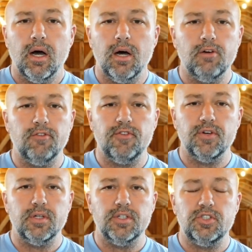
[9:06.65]
of
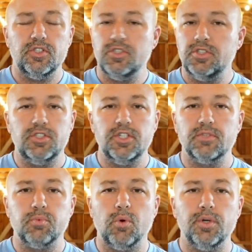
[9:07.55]

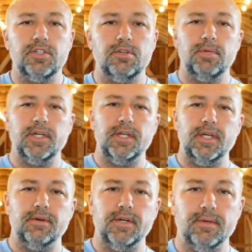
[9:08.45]
just wanting to be
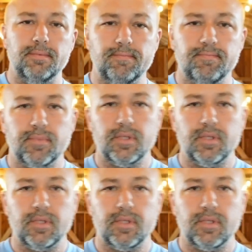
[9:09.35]
near him,